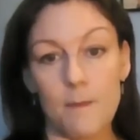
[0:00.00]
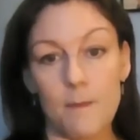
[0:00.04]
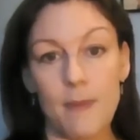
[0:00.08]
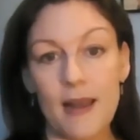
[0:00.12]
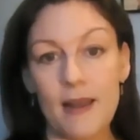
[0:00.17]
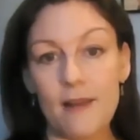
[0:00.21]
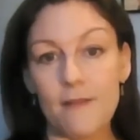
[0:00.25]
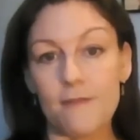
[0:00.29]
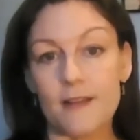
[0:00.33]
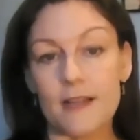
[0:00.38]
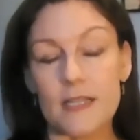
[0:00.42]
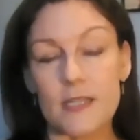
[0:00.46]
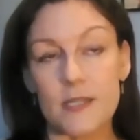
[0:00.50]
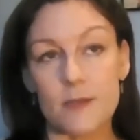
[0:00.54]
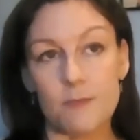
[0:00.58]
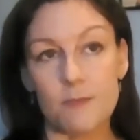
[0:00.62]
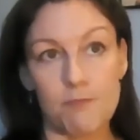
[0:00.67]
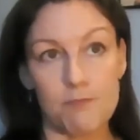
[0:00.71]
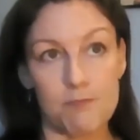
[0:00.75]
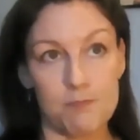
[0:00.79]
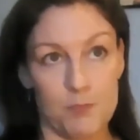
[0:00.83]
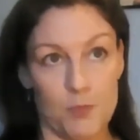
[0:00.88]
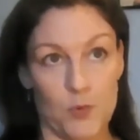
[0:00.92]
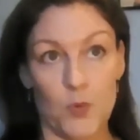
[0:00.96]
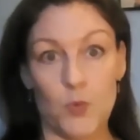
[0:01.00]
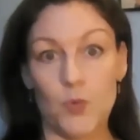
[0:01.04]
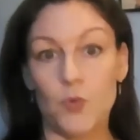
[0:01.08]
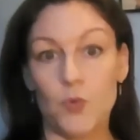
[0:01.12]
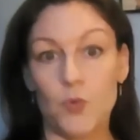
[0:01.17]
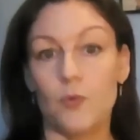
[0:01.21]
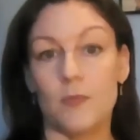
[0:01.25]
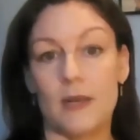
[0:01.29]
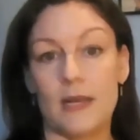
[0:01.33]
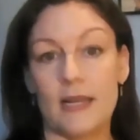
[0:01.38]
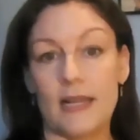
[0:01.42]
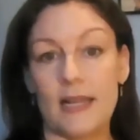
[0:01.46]
benefits
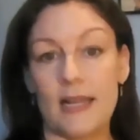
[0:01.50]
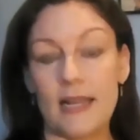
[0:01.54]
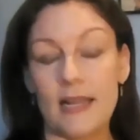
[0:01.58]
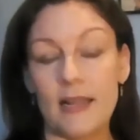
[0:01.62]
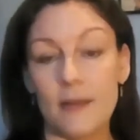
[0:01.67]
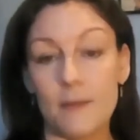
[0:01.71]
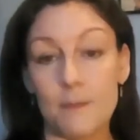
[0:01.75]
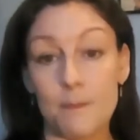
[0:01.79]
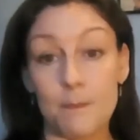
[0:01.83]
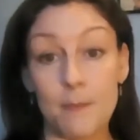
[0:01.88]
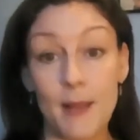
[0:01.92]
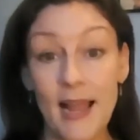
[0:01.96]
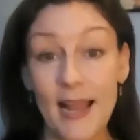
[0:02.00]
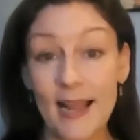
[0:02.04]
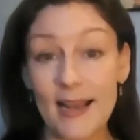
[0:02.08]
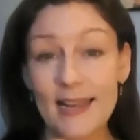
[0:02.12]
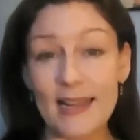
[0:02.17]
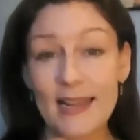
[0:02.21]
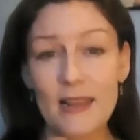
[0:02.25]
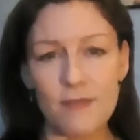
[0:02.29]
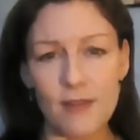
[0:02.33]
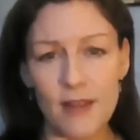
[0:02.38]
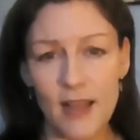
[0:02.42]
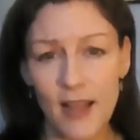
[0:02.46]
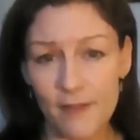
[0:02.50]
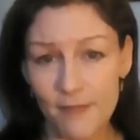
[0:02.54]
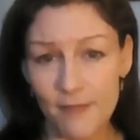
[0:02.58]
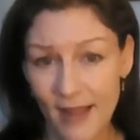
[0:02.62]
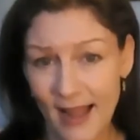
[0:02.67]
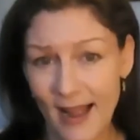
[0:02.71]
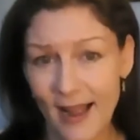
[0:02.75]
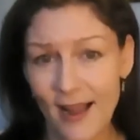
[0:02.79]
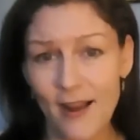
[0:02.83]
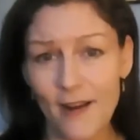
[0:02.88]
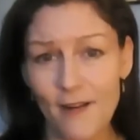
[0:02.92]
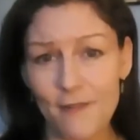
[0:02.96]
normally barely even cover
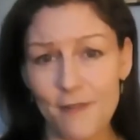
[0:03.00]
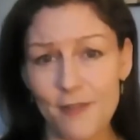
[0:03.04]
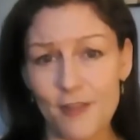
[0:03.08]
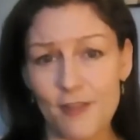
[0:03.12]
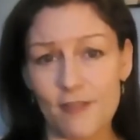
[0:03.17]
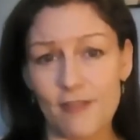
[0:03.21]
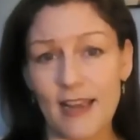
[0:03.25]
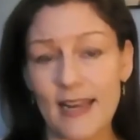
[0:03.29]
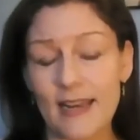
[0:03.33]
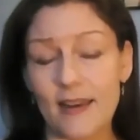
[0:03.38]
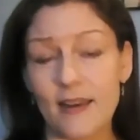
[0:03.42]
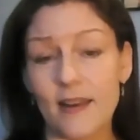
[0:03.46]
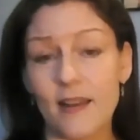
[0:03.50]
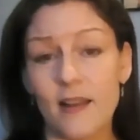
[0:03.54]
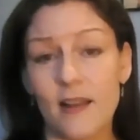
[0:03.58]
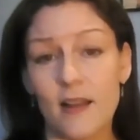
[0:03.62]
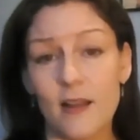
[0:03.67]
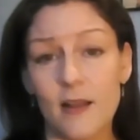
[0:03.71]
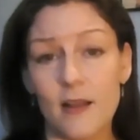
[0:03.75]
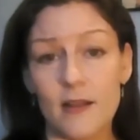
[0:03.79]
half the rent.